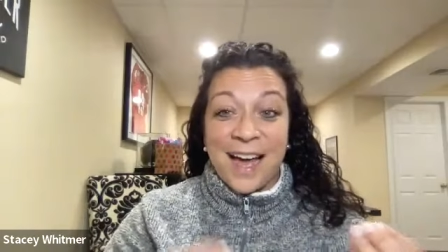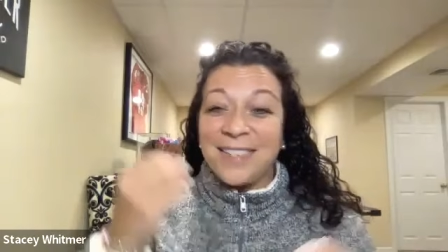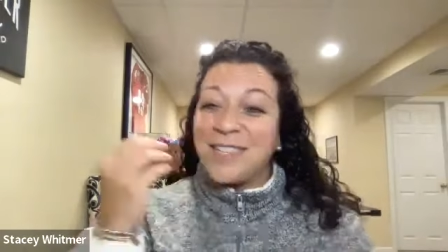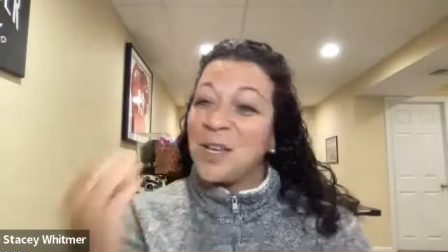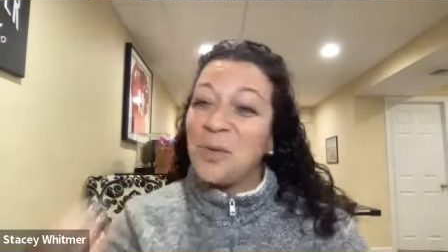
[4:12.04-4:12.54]

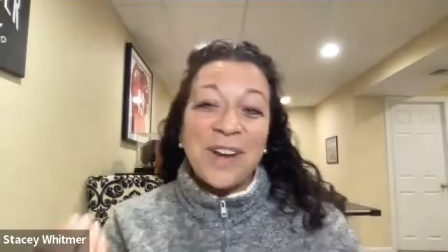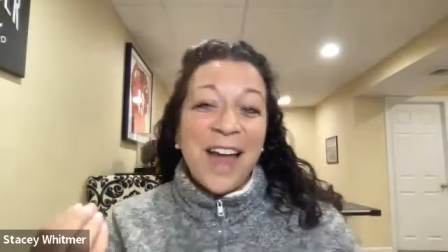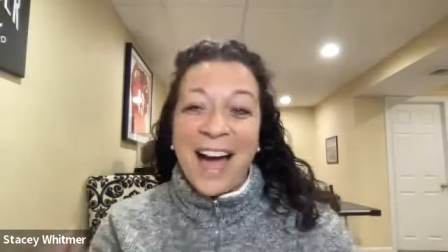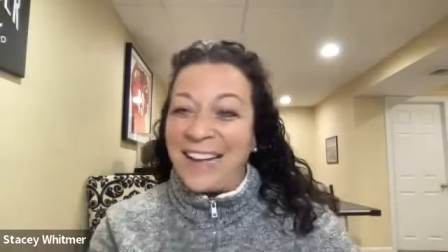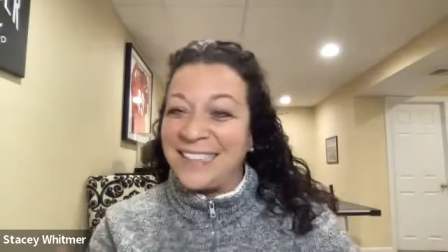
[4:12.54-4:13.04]
until we're
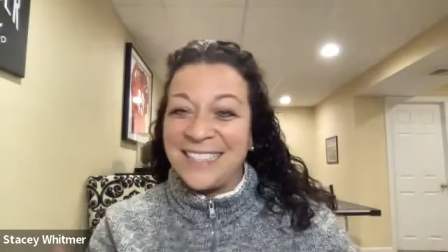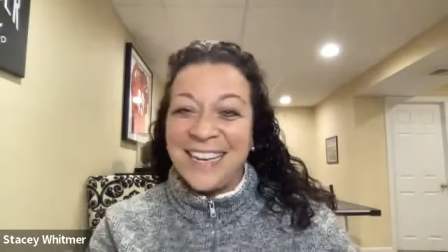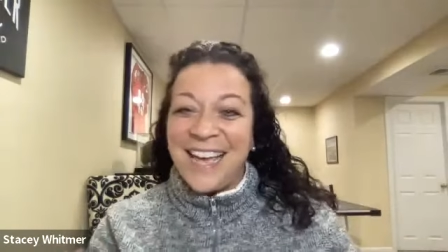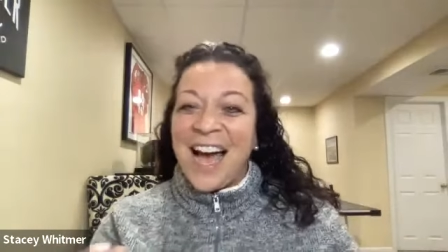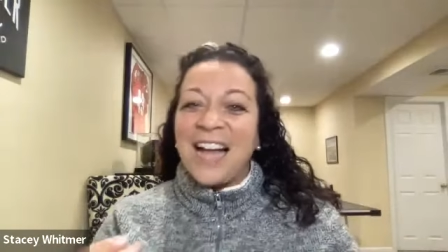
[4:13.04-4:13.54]
not,
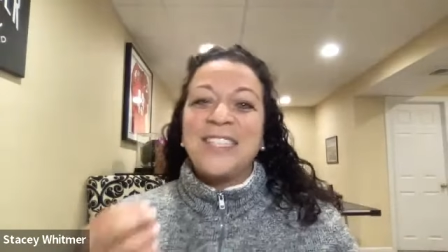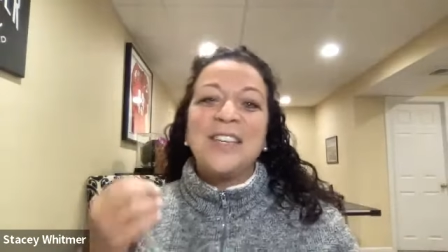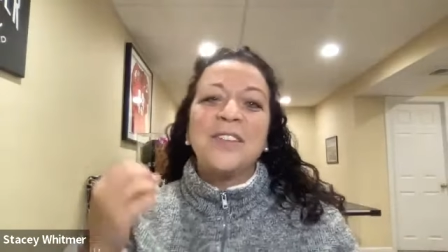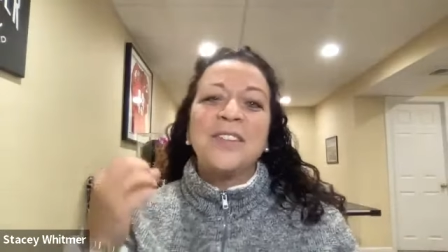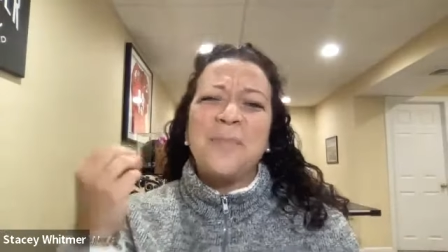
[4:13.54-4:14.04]

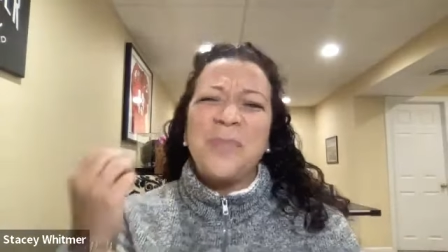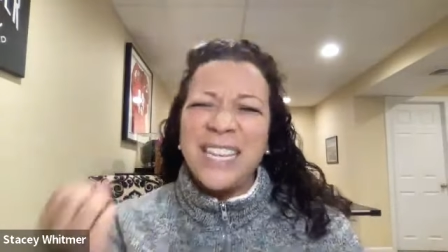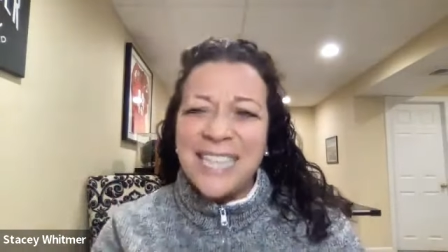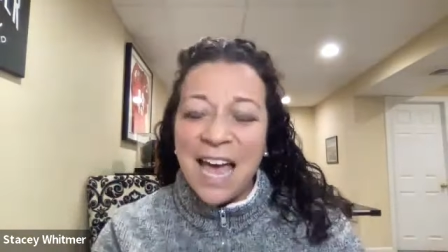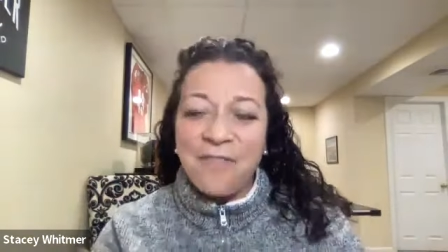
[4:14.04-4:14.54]
until
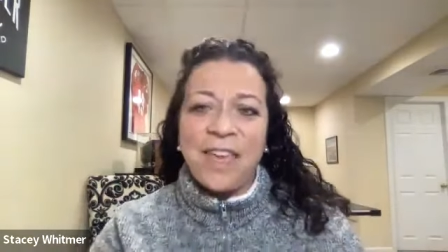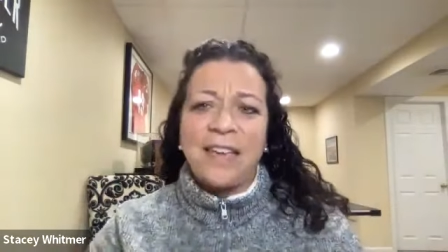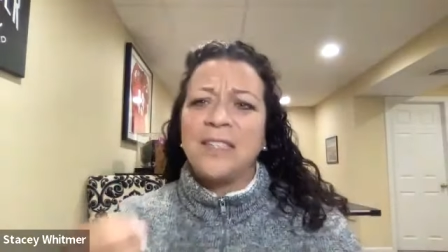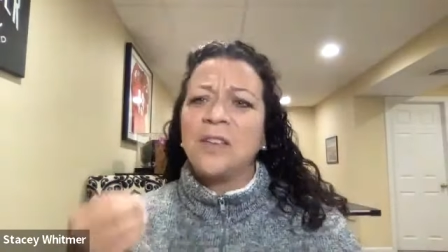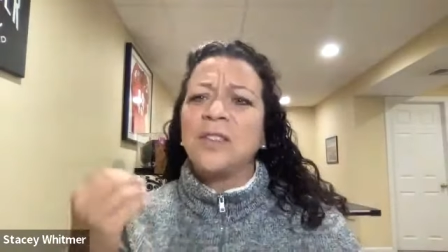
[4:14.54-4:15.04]
something's heavy,
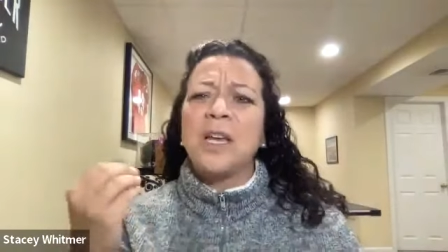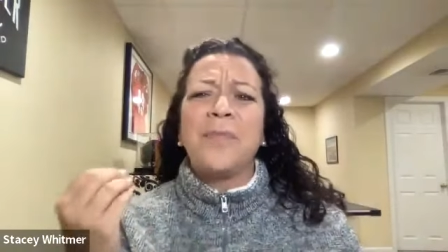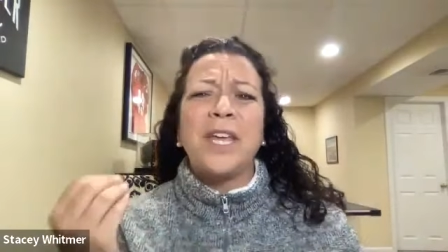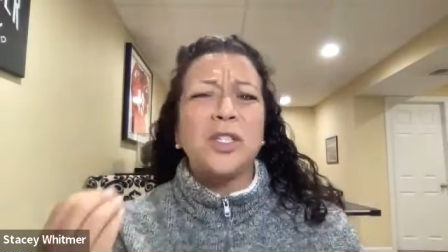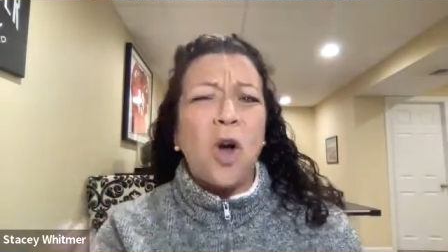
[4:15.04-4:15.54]
until
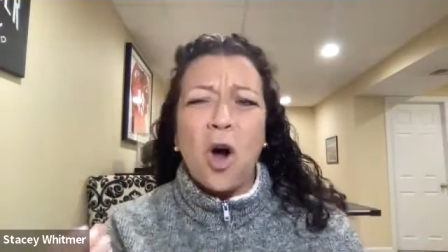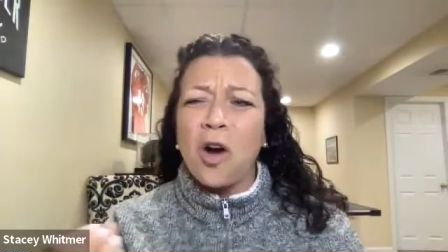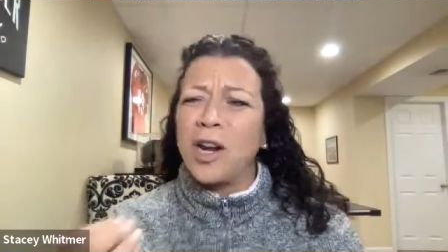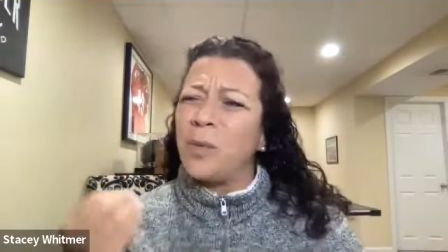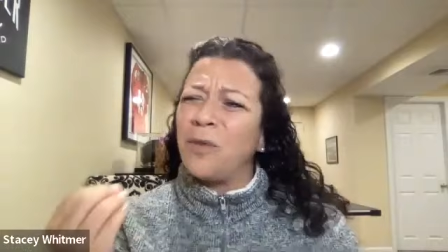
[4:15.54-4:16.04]
something's
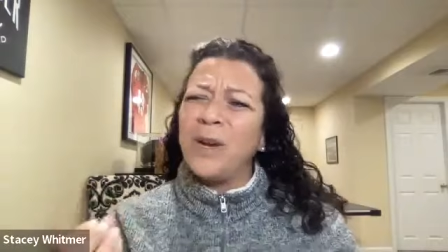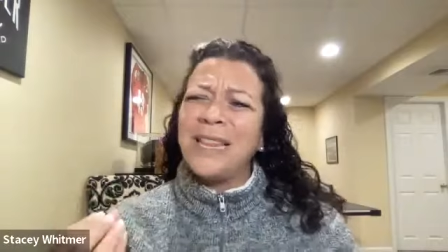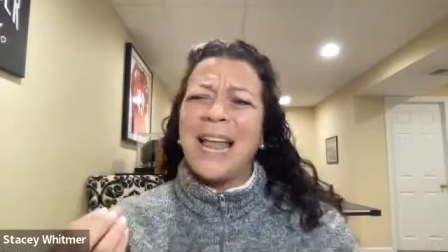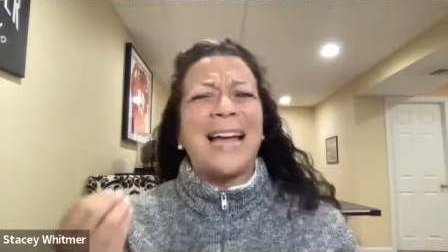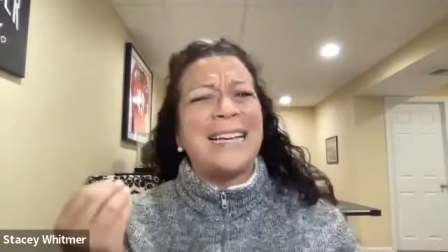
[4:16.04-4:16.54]
hard, and we
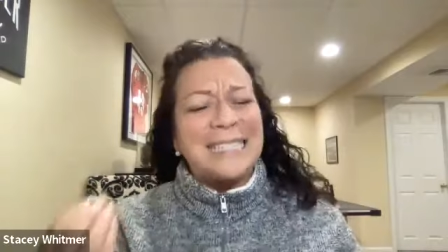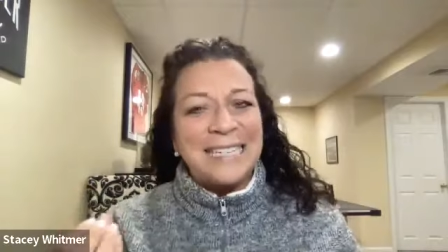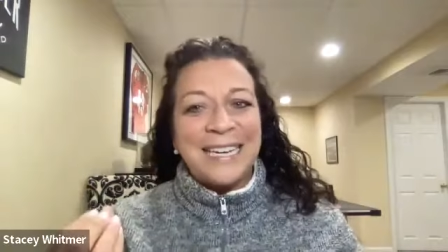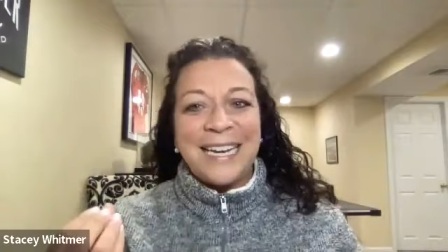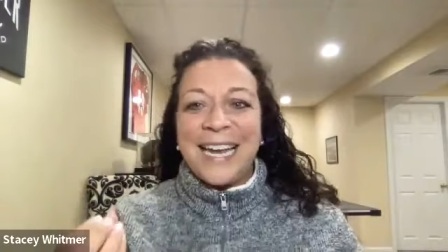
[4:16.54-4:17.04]

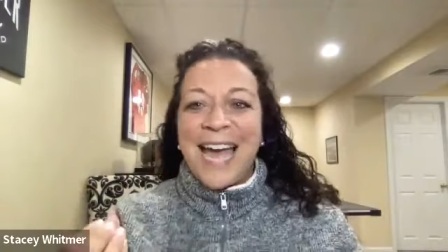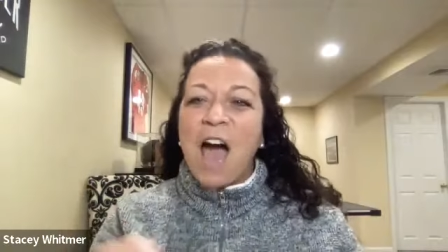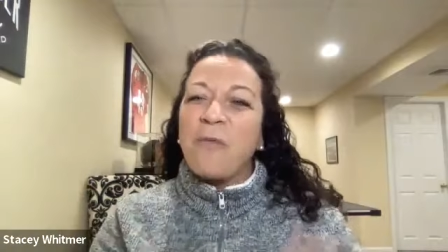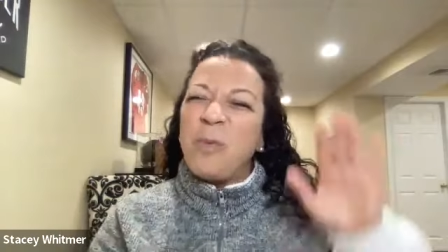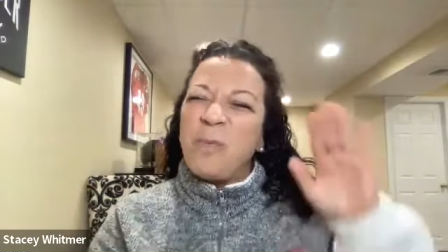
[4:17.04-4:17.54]
realize
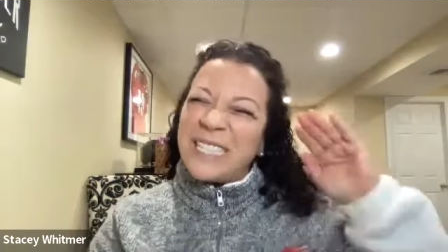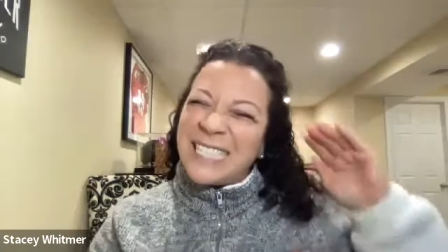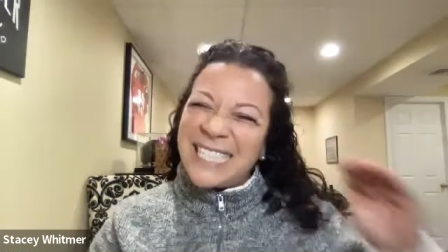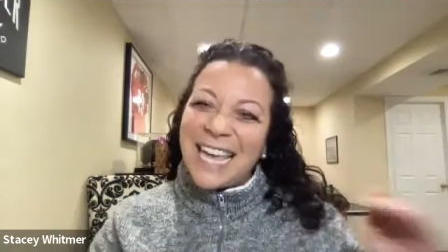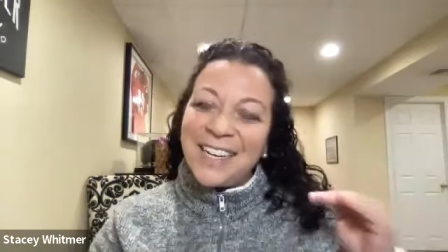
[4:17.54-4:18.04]
have we been
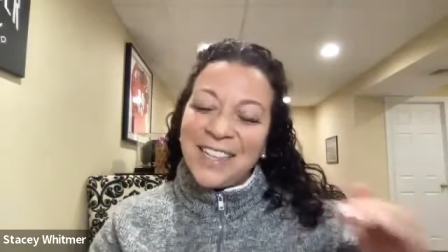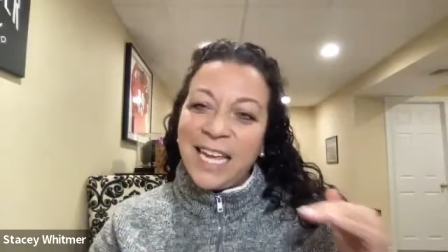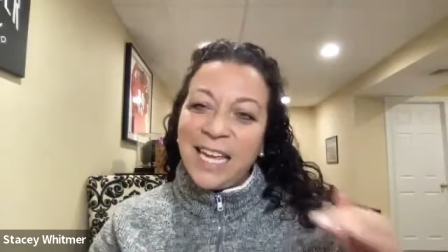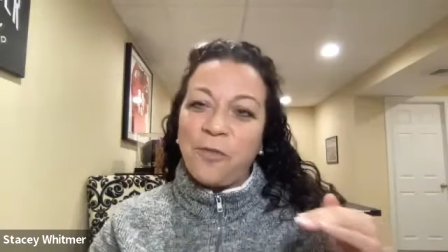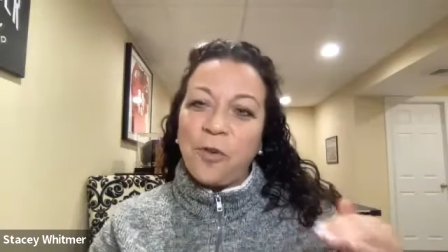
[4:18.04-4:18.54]

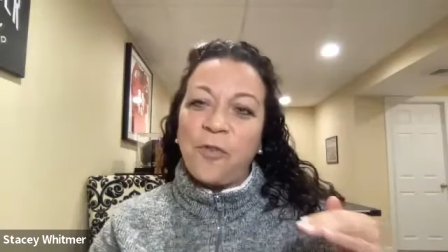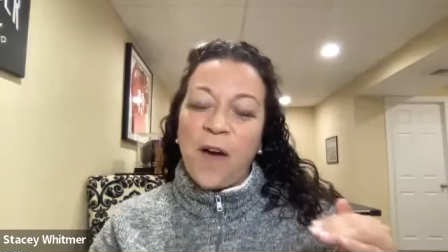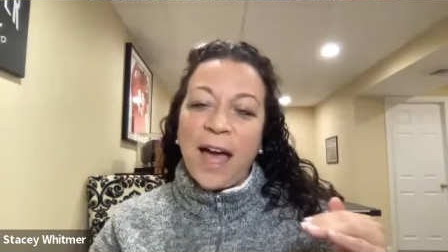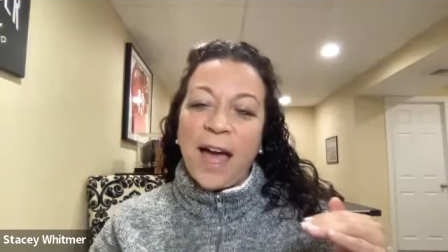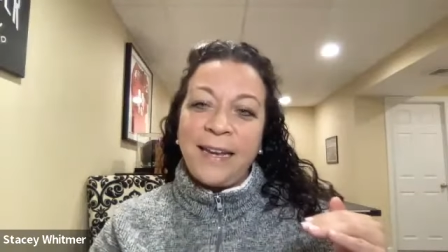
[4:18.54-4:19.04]
settling for
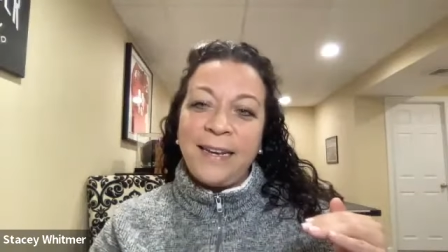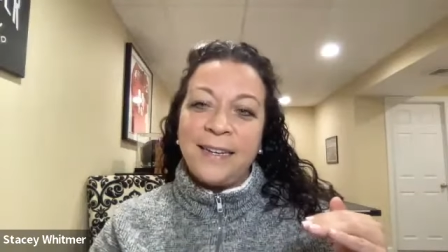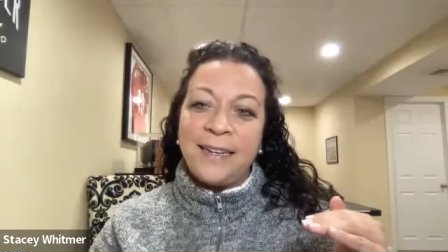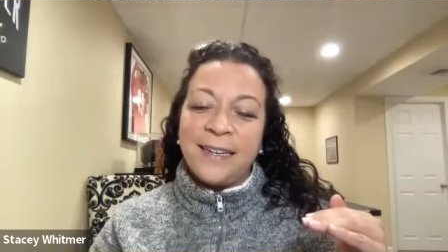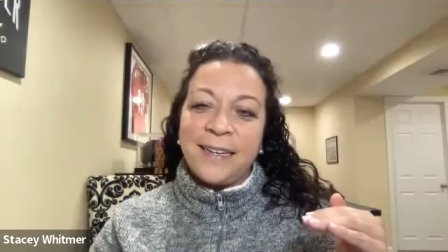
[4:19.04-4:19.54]
fine?